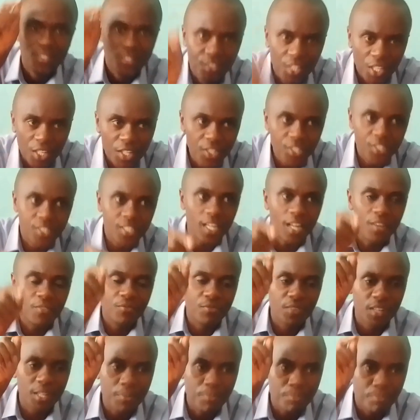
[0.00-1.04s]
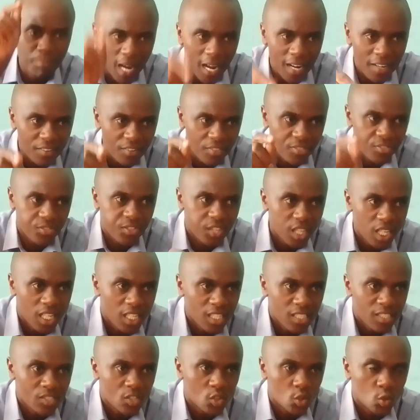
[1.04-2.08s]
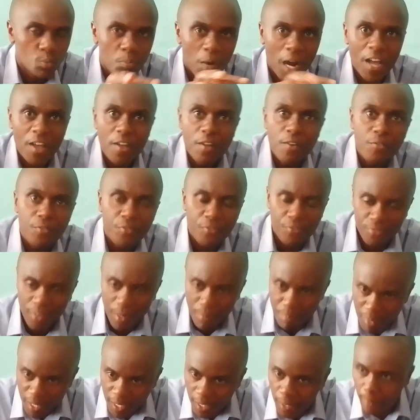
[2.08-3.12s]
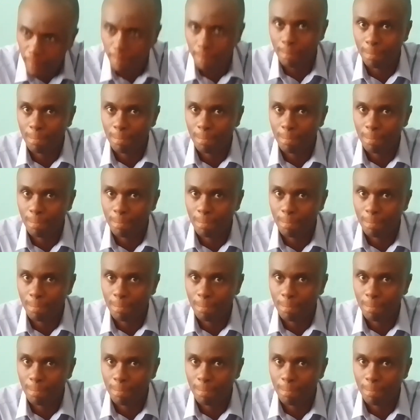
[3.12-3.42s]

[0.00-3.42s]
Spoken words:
did a very bad thing to my family.